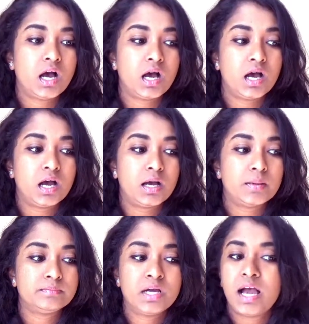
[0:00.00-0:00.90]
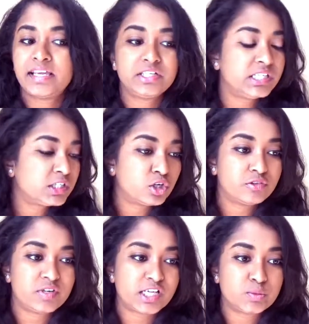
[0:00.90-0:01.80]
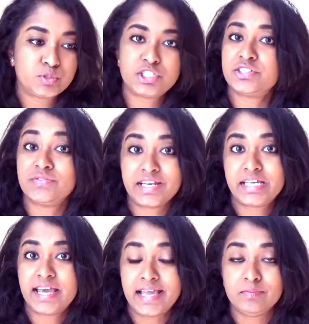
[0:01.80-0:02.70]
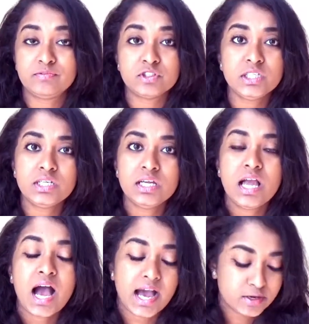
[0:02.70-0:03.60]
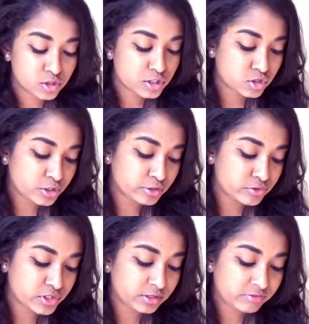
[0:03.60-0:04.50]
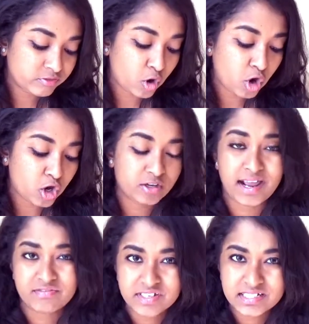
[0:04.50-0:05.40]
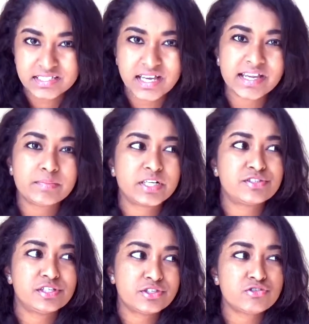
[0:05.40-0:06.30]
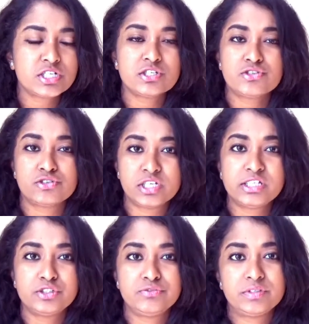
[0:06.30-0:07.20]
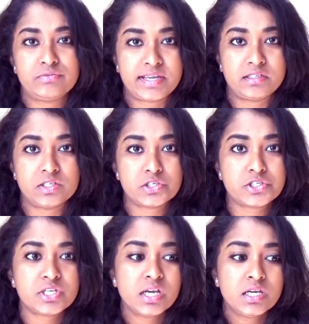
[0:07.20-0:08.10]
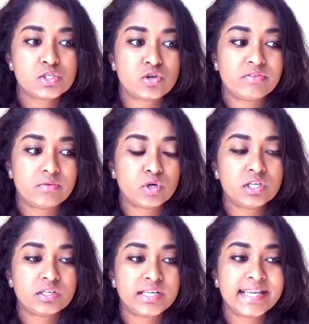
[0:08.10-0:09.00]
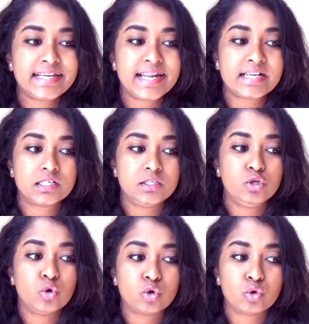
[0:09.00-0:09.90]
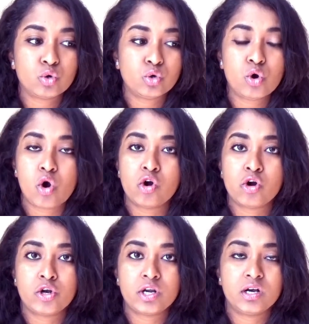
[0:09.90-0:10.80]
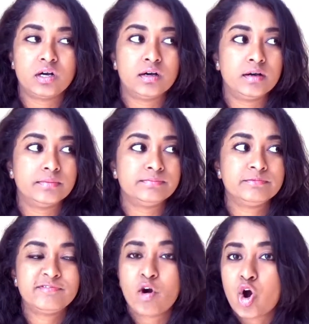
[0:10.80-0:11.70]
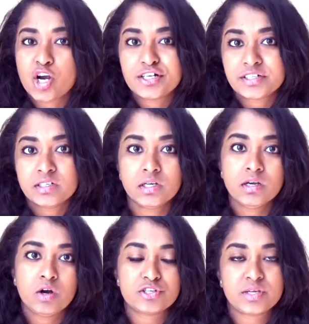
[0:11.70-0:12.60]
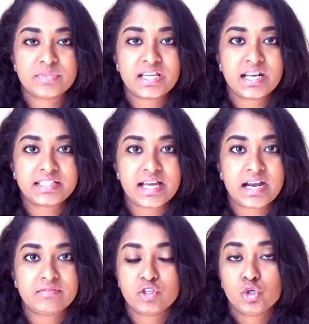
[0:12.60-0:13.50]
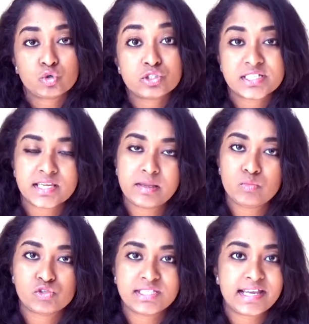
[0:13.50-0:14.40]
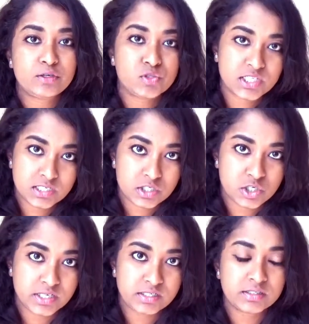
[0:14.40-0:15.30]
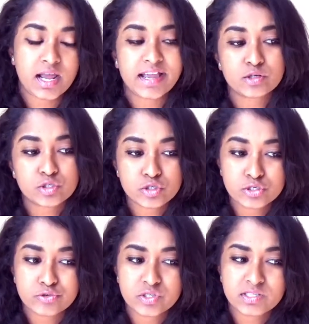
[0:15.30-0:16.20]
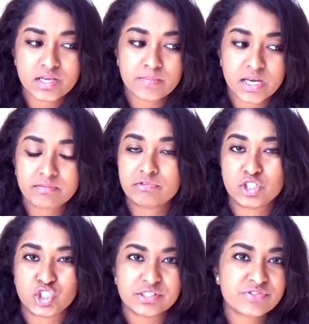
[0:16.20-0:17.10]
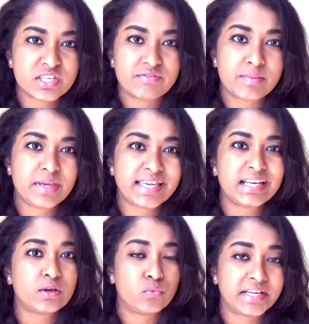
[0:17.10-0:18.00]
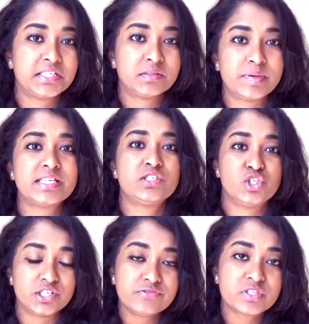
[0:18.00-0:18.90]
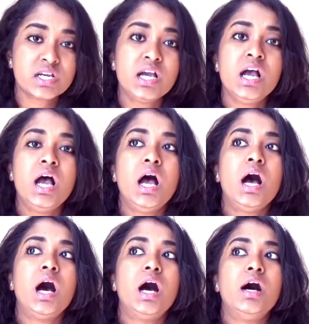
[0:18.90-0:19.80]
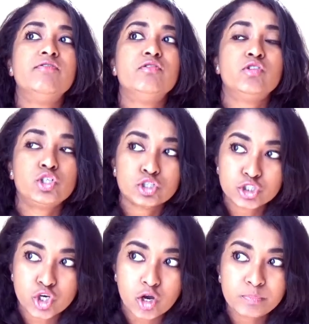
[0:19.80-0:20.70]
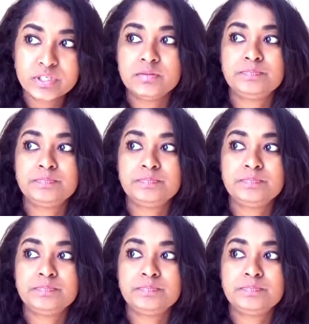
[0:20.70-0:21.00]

um, I create a lot of dashboards and it's very helpful I also use it for graphic design because Illustrator is really good with vectors so if I want to create like a logo or a um, font or something like that for logo design mostly I use Illustrator I also use it sometimes for GIFs if I'm making like vector based GIFs uh, for Photoshop